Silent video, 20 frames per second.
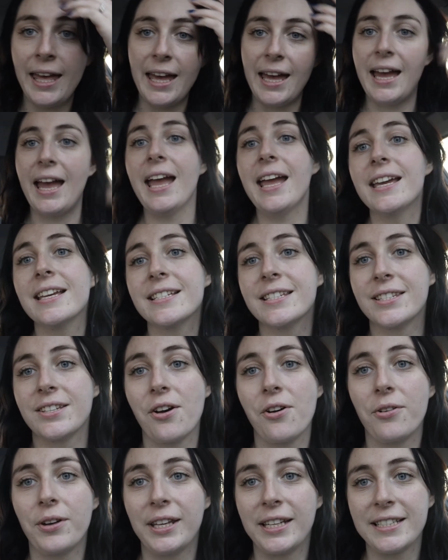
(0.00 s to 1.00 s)
Hey,
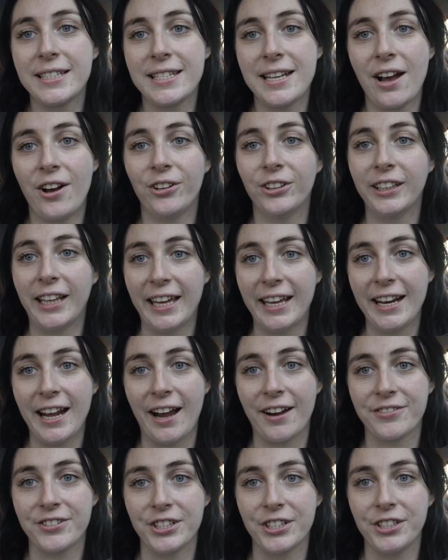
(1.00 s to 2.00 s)
so it is now late
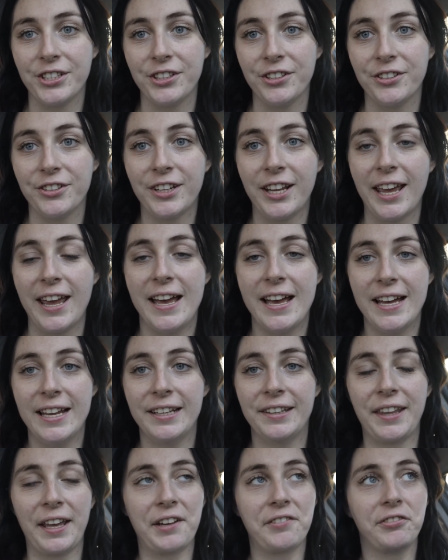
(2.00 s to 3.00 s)
afternoon,
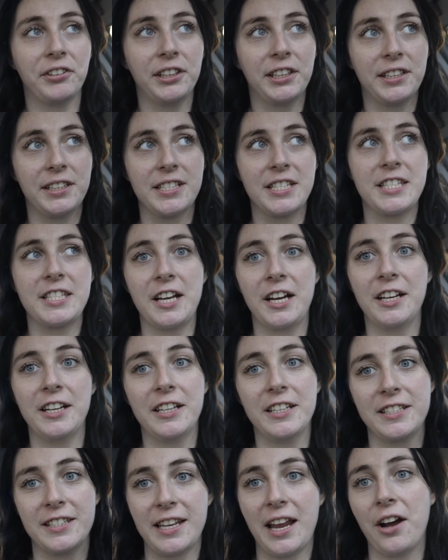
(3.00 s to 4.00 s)
and thankfully the sun
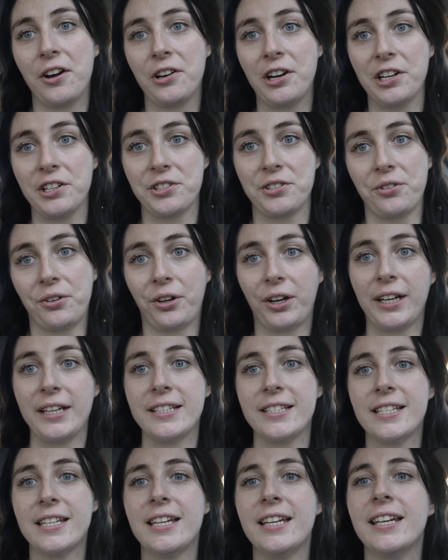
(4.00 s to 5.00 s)
is now not so
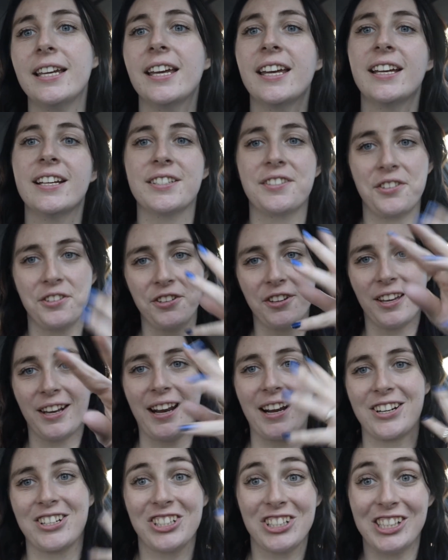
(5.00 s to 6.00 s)
crazy, so you can
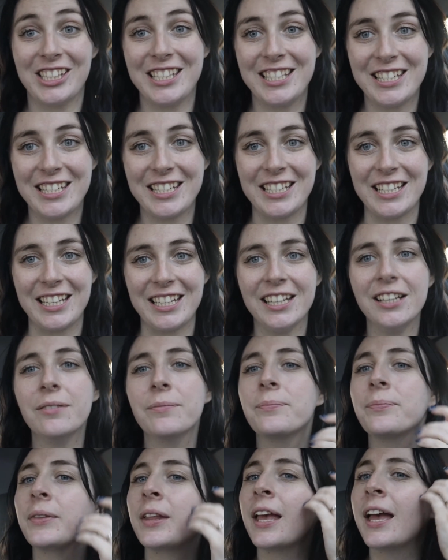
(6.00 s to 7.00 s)
actually see.
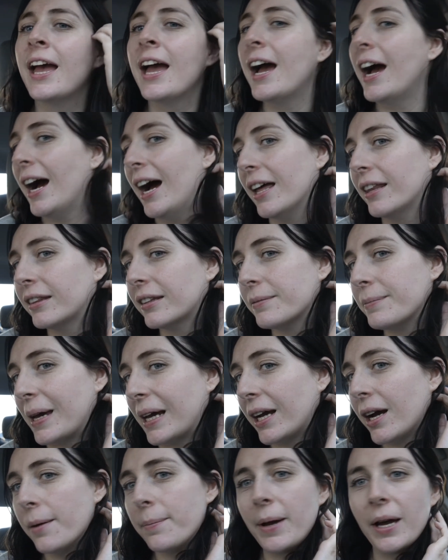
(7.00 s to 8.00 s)
And the
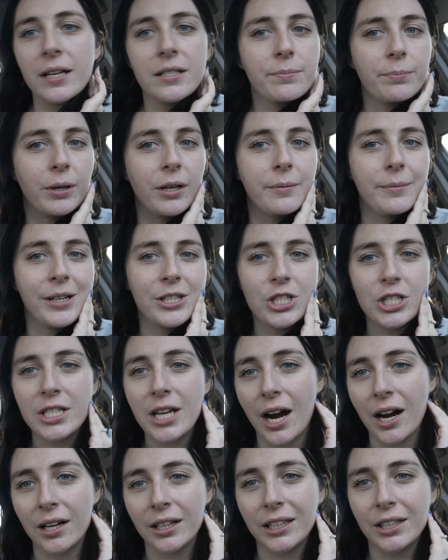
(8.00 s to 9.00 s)
makeup has pretty much
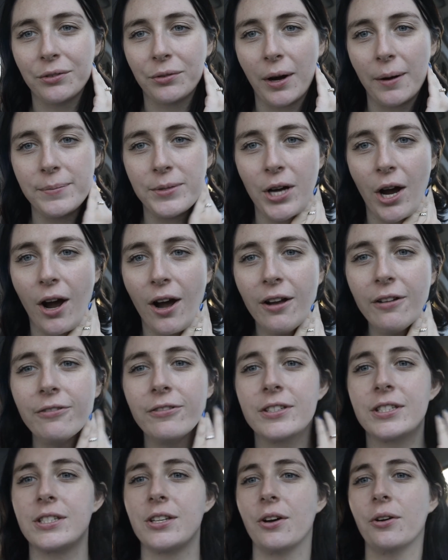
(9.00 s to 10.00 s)
entirely rubbed off,
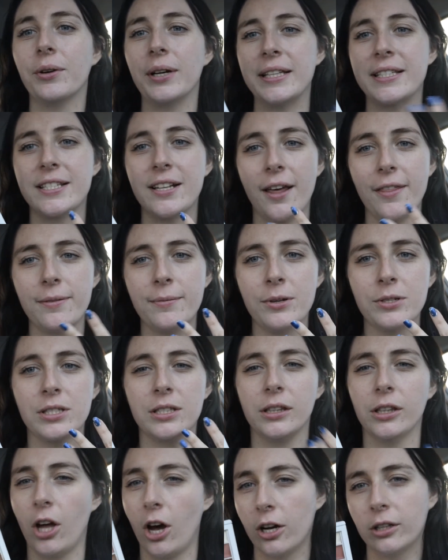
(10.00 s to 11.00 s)
so it's not the most
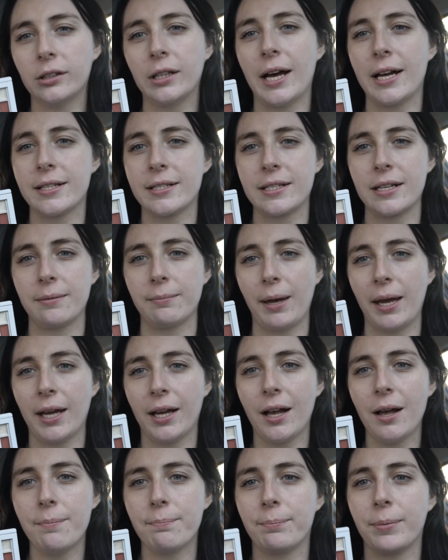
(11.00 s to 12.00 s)
long-lasting
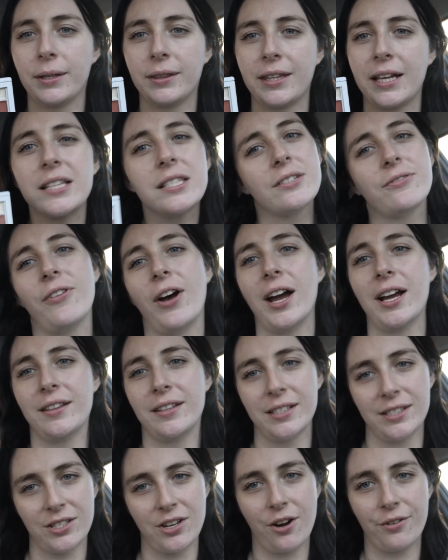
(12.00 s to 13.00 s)
makeup, but that's fine.
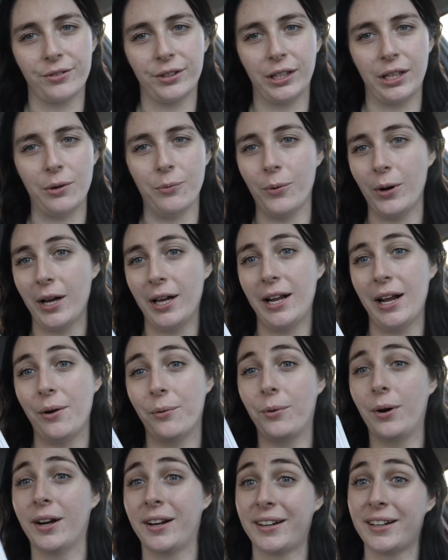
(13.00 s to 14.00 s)
That's not really what I
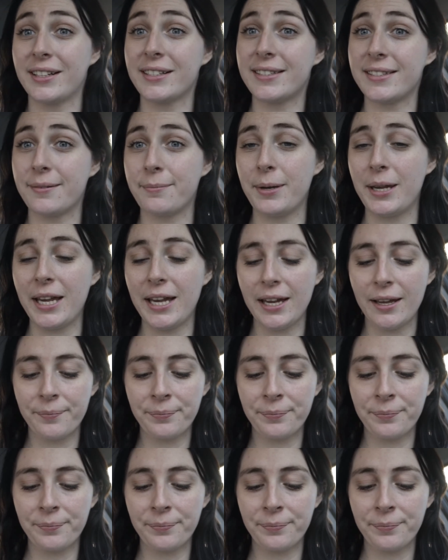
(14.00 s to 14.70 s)
wanted it to be.